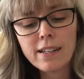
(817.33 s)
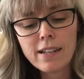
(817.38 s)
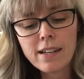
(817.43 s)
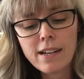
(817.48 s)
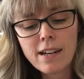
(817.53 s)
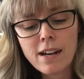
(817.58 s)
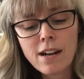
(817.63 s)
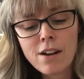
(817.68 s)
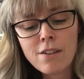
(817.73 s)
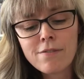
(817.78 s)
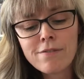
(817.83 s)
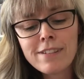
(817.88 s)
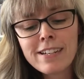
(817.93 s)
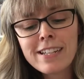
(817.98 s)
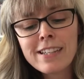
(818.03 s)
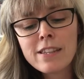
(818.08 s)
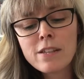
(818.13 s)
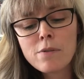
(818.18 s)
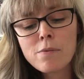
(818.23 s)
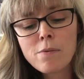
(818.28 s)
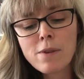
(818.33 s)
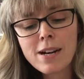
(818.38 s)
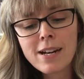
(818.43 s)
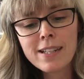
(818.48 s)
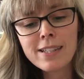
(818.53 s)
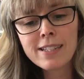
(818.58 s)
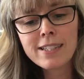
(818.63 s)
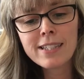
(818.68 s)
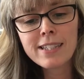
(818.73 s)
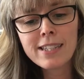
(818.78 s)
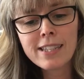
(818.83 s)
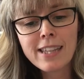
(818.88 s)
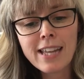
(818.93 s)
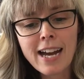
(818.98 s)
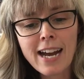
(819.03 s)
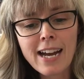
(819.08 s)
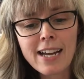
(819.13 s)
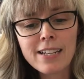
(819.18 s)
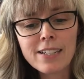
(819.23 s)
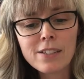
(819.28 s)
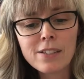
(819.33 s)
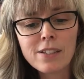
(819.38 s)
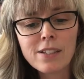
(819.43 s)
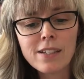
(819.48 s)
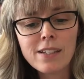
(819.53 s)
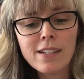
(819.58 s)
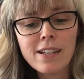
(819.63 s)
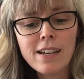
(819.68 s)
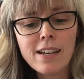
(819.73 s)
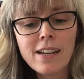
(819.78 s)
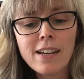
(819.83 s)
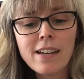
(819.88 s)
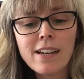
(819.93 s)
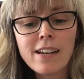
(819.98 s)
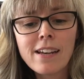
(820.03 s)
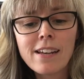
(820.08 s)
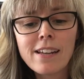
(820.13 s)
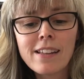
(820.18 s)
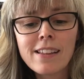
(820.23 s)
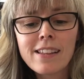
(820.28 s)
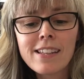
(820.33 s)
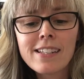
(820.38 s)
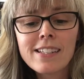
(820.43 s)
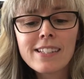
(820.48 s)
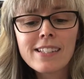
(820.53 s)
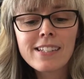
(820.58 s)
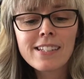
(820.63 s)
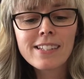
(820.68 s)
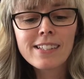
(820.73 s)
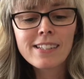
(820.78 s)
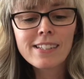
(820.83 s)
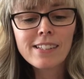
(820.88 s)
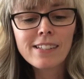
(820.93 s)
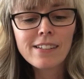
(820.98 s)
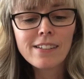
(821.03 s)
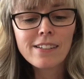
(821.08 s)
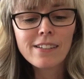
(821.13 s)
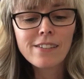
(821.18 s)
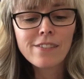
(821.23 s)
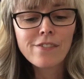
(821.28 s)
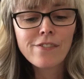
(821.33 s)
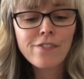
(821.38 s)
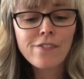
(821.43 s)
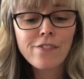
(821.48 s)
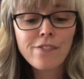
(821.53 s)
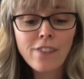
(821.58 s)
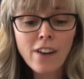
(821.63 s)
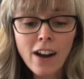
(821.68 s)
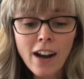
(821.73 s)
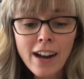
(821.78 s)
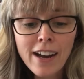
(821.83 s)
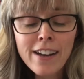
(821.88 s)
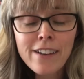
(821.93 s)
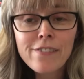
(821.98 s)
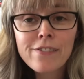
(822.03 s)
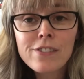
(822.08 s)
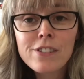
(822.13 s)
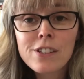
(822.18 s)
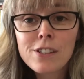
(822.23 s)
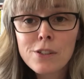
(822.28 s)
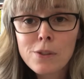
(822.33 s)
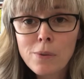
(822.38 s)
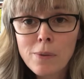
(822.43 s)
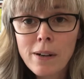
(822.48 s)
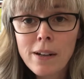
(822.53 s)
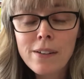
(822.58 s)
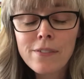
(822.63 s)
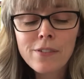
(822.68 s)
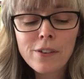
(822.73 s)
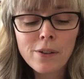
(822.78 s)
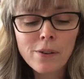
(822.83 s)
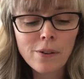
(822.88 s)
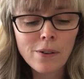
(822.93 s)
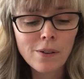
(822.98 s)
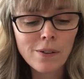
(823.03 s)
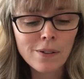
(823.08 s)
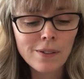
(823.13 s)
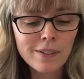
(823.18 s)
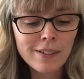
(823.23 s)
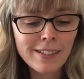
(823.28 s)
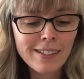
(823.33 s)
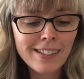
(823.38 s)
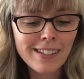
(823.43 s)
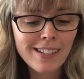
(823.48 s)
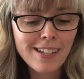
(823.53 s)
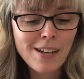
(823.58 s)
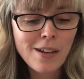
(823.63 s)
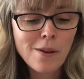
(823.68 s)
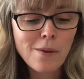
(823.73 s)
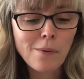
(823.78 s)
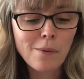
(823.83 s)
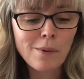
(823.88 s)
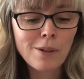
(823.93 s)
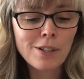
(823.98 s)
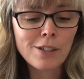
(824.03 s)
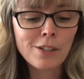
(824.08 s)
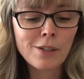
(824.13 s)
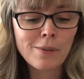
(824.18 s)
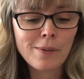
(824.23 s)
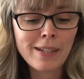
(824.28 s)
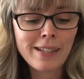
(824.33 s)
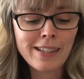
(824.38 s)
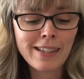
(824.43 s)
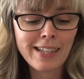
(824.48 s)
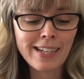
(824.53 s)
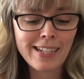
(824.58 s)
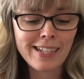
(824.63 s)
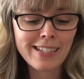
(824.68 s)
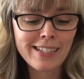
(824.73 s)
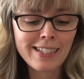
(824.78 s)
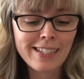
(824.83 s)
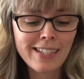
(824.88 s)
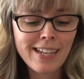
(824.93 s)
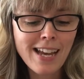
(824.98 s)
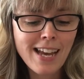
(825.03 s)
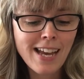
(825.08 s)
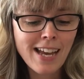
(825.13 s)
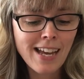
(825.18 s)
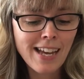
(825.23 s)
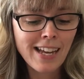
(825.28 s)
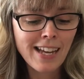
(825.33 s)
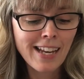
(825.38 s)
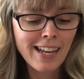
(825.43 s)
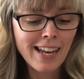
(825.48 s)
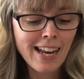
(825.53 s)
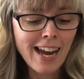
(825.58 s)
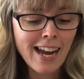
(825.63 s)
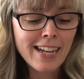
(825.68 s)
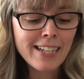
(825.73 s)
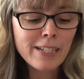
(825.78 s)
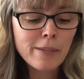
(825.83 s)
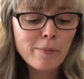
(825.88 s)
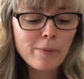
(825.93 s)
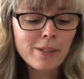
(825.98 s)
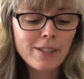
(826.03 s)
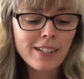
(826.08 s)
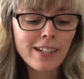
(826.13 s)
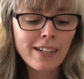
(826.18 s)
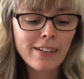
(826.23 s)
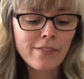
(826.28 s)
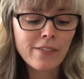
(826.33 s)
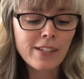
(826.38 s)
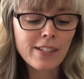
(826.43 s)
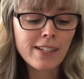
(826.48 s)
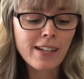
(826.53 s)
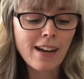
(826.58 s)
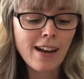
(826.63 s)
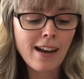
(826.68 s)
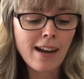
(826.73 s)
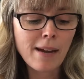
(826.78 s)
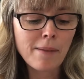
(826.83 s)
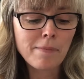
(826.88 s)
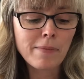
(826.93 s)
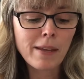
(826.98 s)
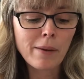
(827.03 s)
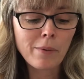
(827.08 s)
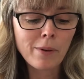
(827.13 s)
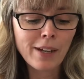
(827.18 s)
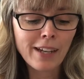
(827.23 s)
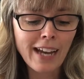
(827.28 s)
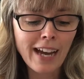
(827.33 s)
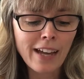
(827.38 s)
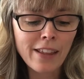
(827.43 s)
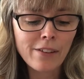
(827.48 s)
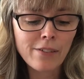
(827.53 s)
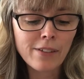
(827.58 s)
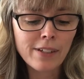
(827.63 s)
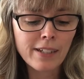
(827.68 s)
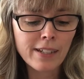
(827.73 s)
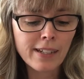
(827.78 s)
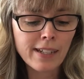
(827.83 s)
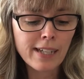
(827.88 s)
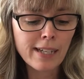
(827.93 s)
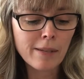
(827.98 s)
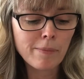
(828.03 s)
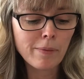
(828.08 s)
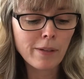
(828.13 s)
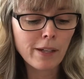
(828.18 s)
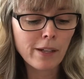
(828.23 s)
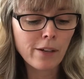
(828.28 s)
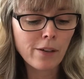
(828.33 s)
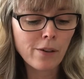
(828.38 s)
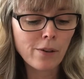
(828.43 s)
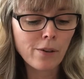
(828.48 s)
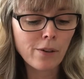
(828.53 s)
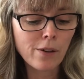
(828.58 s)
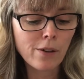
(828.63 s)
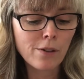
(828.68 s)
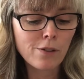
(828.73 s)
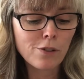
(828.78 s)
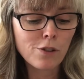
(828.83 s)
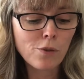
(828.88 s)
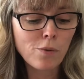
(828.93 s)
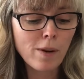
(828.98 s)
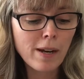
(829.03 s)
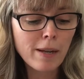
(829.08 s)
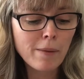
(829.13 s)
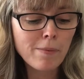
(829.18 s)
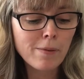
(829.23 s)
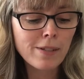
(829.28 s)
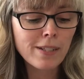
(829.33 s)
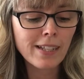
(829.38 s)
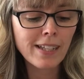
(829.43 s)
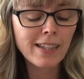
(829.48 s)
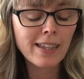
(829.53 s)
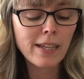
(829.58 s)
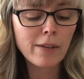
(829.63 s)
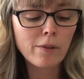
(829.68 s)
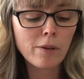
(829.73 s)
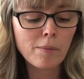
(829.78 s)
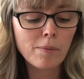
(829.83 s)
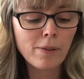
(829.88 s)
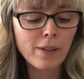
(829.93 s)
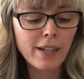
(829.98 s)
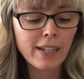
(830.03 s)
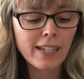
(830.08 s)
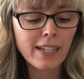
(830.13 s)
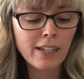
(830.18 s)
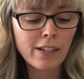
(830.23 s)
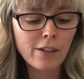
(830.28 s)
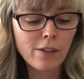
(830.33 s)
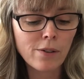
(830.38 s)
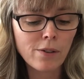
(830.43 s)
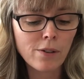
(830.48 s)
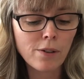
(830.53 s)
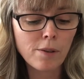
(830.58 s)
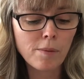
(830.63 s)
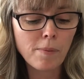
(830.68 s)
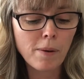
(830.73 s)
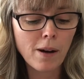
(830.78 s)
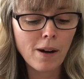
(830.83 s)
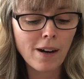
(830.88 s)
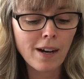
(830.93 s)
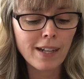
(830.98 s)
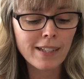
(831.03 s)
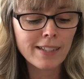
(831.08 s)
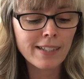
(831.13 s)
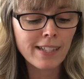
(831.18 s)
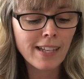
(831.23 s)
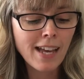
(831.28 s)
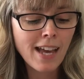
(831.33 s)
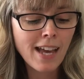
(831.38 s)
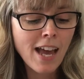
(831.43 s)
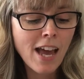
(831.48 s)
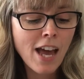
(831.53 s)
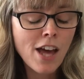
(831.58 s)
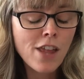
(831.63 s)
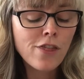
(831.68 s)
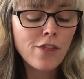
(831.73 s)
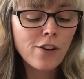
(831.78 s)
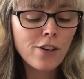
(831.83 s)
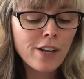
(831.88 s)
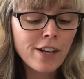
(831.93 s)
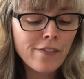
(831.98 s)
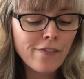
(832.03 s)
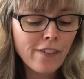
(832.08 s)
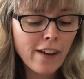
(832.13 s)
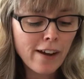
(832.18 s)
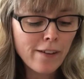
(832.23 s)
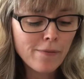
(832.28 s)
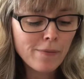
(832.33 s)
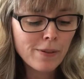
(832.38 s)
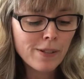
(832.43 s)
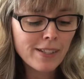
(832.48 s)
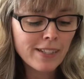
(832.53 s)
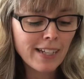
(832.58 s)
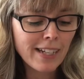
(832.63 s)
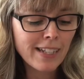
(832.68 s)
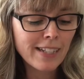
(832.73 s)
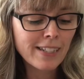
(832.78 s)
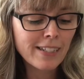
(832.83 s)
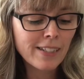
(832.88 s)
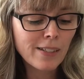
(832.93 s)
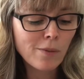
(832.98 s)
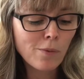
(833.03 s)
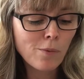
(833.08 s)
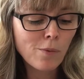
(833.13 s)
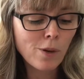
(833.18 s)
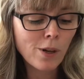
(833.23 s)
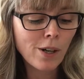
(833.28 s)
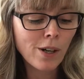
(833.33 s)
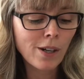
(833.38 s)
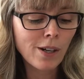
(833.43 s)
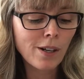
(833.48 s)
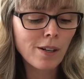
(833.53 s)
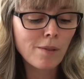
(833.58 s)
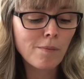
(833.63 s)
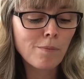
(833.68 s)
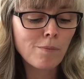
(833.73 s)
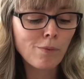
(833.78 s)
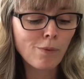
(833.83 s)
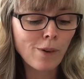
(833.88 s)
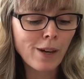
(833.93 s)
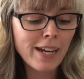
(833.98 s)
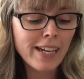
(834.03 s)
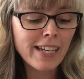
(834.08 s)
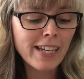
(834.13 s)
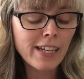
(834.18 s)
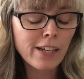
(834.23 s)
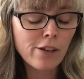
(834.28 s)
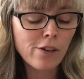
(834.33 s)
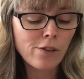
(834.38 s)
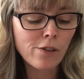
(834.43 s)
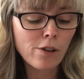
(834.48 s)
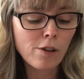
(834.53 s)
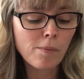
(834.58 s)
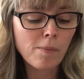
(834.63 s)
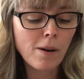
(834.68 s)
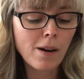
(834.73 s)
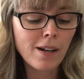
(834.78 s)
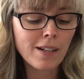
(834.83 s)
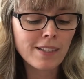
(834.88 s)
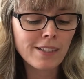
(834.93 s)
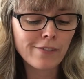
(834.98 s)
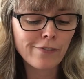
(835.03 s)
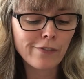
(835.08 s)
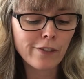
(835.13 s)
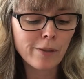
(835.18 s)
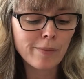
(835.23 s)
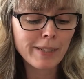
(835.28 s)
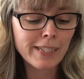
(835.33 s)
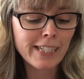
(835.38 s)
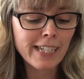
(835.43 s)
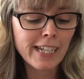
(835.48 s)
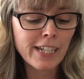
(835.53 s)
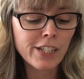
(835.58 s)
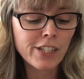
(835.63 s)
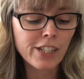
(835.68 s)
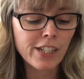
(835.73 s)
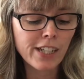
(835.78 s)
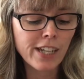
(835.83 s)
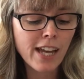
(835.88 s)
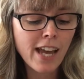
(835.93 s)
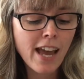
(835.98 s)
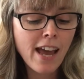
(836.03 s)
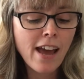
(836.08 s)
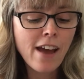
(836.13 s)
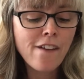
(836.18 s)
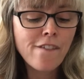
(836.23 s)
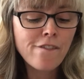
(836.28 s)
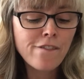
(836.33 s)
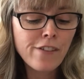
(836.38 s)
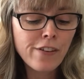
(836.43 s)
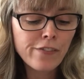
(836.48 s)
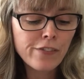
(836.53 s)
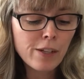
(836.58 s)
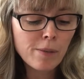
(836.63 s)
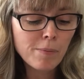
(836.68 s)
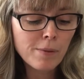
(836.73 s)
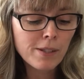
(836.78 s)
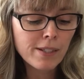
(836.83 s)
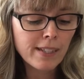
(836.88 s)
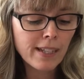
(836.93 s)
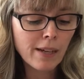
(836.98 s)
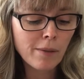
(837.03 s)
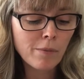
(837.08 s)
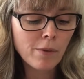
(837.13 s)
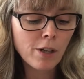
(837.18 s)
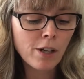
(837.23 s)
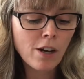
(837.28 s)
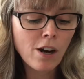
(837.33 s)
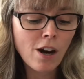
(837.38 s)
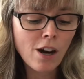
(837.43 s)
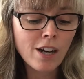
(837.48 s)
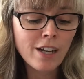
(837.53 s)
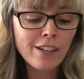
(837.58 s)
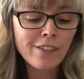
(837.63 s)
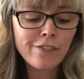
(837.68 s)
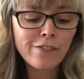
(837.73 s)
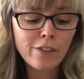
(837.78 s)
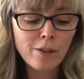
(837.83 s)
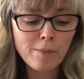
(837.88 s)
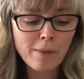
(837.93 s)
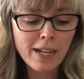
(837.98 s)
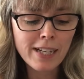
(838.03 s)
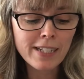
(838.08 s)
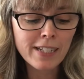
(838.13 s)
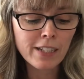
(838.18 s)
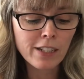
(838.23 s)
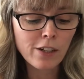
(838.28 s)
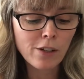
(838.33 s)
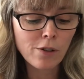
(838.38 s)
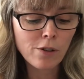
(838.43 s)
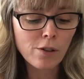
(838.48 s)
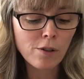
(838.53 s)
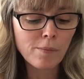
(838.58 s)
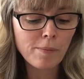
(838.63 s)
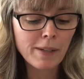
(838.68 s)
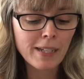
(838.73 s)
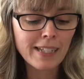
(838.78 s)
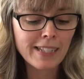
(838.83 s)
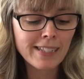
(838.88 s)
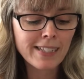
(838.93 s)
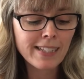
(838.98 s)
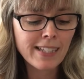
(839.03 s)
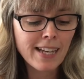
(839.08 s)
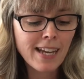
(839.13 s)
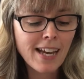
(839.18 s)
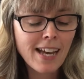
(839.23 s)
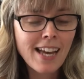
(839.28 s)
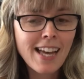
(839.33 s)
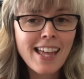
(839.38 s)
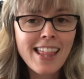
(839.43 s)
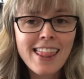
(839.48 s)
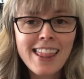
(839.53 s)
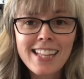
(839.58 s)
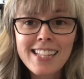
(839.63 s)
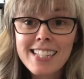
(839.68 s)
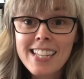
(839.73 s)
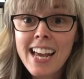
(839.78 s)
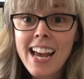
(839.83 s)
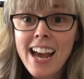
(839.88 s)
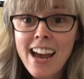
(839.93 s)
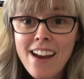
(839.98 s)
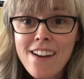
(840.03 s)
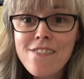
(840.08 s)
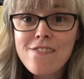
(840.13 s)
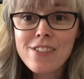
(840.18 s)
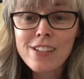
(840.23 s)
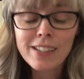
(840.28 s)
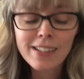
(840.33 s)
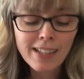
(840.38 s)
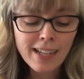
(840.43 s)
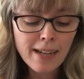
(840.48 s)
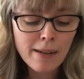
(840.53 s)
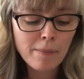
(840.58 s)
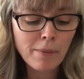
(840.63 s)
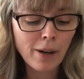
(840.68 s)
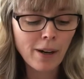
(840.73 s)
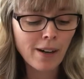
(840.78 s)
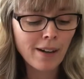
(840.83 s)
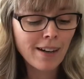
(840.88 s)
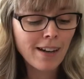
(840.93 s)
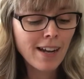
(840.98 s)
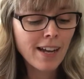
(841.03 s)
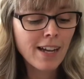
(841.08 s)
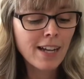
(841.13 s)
I'll read the ones that, this is 5 to 12-year-olds were doing this. 90% of the time they were gathering and heaping cocoa. 20% they were plucking cocoa pods. 35% were breaking cocoa pods in fermentation. 50% were carting fermented cocoa beans. That's heavy labor.